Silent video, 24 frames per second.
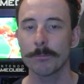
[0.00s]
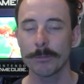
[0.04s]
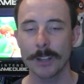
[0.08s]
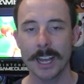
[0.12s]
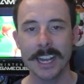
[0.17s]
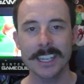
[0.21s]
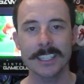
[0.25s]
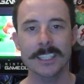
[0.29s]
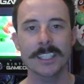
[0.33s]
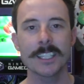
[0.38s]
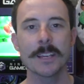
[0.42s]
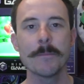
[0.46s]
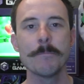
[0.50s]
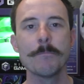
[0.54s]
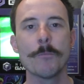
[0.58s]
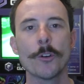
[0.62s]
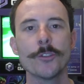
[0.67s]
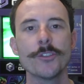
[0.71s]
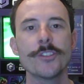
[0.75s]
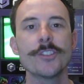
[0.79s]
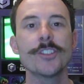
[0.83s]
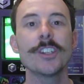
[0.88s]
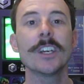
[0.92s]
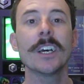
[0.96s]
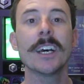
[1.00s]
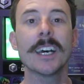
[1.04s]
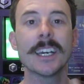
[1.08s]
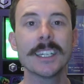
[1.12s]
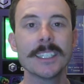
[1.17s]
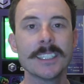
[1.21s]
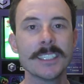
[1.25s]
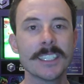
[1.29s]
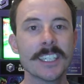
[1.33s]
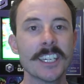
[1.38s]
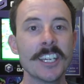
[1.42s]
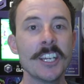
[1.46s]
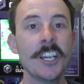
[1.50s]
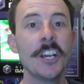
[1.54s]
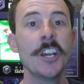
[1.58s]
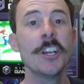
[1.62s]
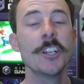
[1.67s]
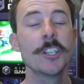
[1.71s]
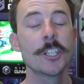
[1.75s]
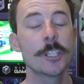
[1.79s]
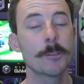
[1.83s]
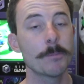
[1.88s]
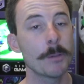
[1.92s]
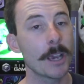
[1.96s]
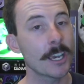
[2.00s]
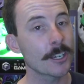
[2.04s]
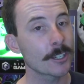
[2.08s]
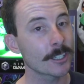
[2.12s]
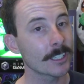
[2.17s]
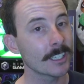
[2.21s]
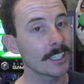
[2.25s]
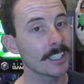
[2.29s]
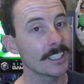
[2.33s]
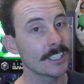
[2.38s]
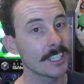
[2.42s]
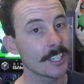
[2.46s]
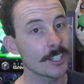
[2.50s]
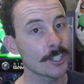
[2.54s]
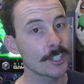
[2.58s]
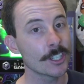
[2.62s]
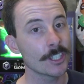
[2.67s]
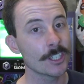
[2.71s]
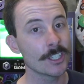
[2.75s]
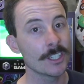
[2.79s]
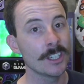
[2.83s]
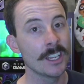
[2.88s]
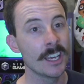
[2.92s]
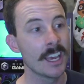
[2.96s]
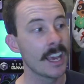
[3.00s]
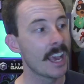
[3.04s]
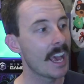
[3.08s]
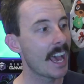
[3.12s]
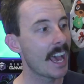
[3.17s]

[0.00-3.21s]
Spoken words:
plus the Monster Hunter Special Edition